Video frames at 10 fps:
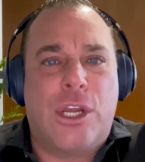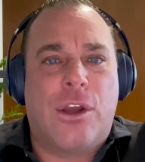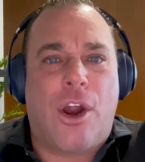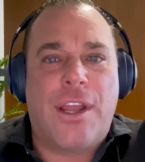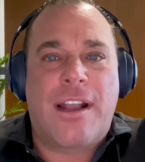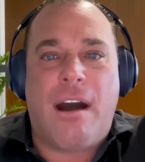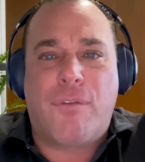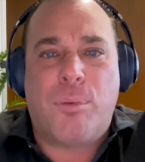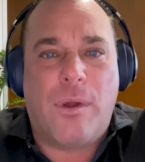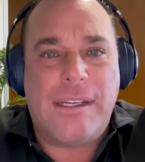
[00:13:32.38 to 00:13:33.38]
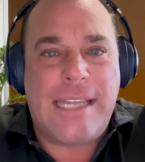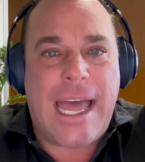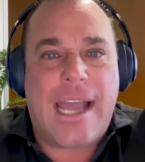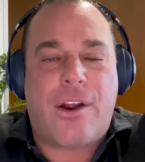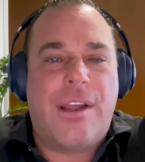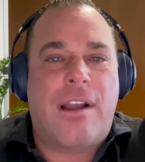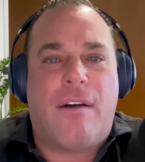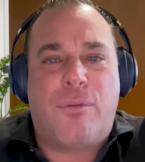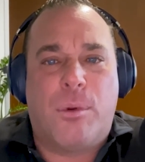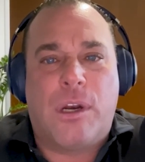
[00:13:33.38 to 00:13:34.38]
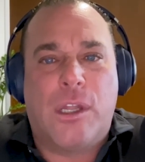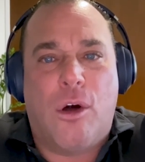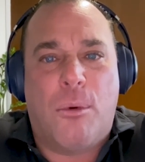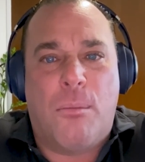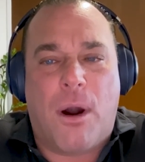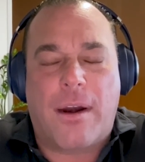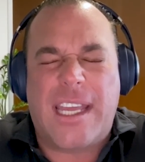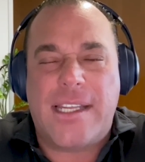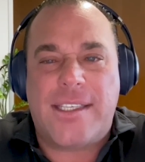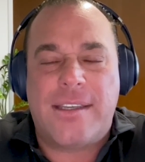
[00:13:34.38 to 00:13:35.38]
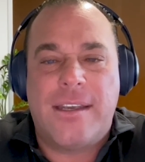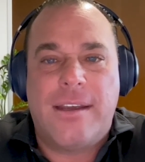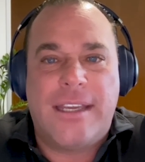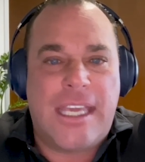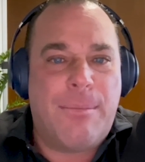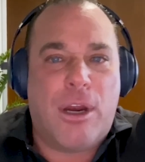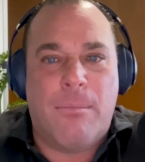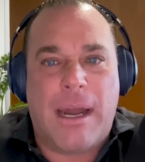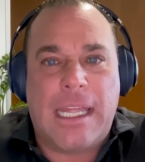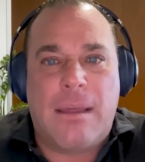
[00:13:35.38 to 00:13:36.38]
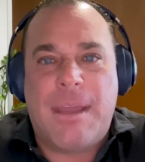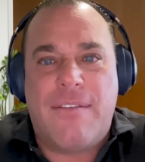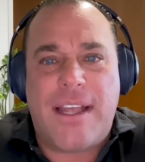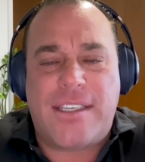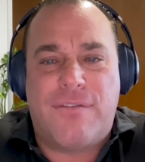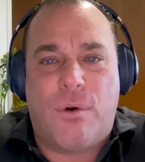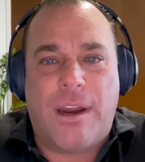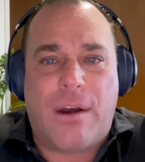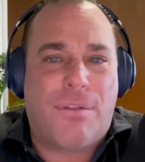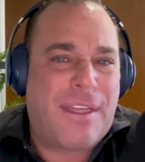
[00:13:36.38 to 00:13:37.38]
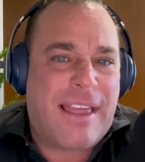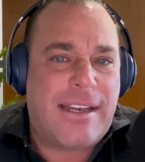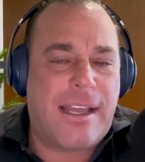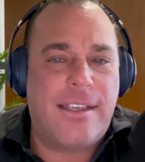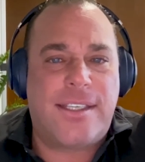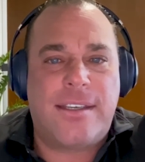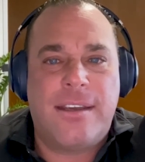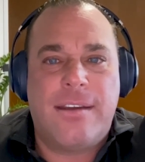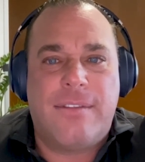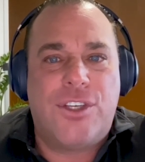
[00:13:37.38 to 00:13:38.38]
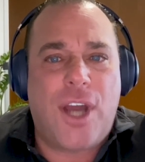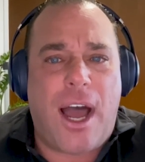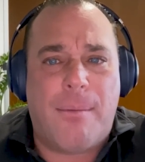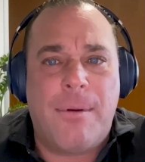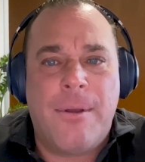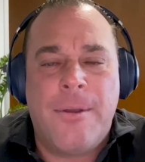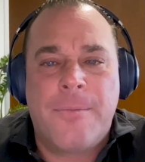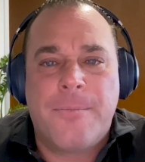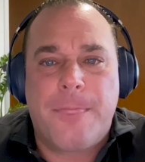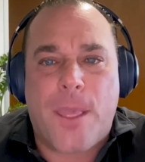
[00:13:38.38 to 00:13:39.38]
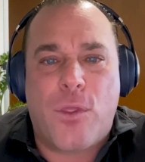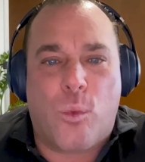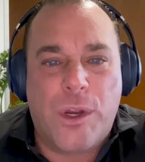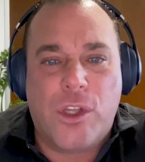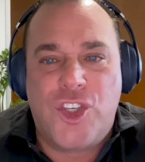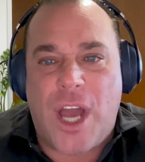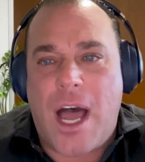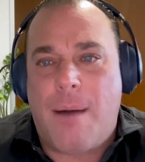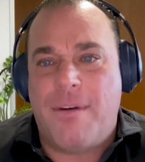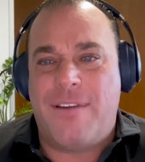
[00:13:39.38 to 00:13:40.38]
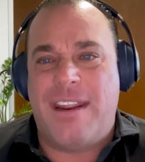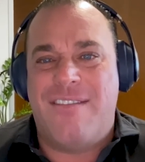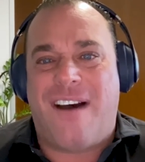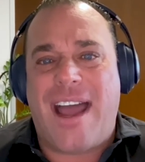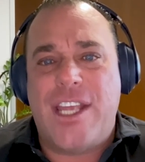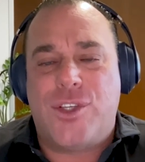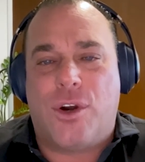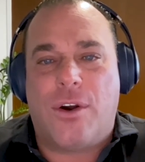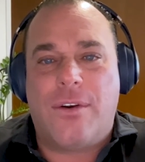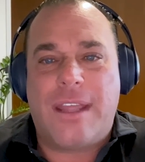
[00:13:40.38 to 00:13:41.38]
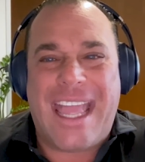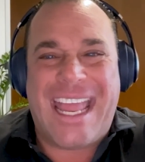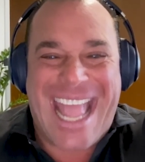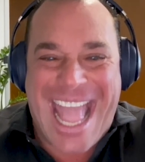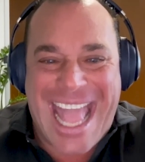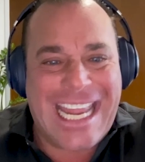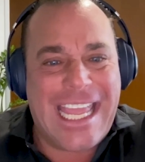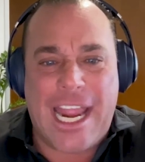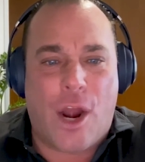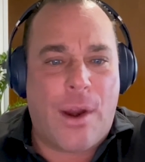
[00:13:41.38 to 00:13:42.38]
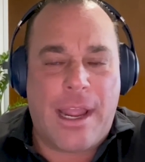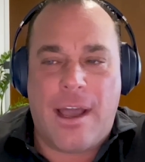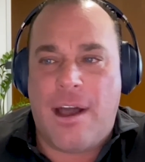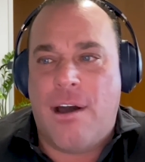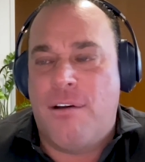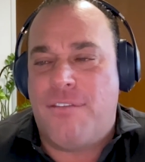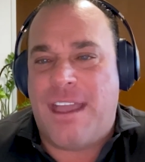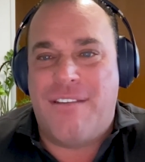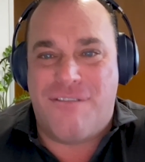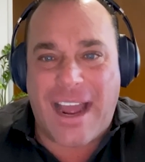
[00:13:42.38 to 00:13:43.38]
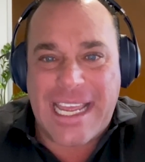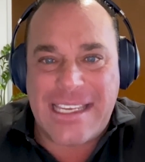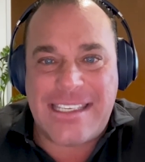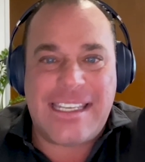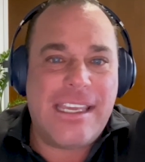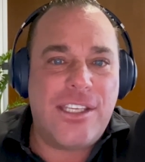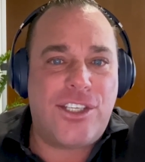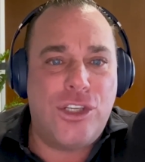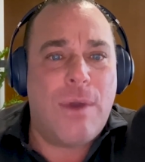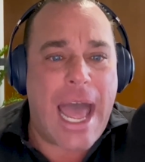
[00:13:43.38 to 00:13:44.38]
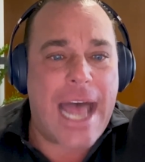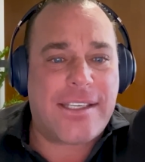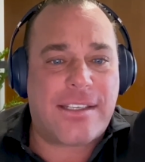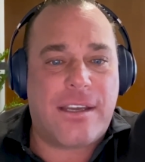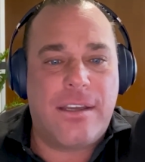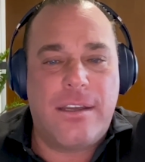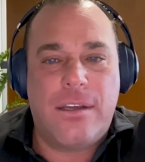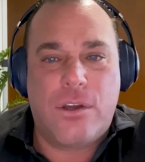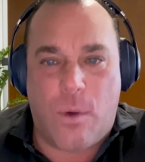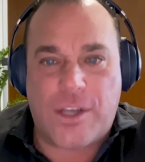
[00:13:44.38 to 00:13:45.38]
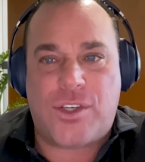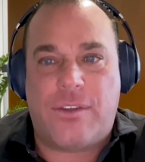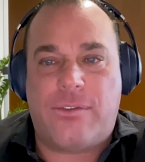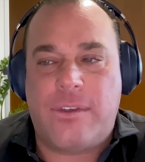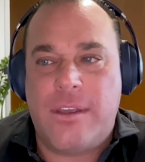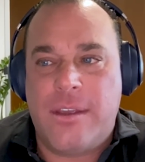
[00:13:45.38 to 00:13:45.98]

Are you comfortable in tech? Are you comfortable in global markets? Give me your money and let me invest it for you. I don't think that does the job. The real job of an advisor in any area of advice is to ask questions.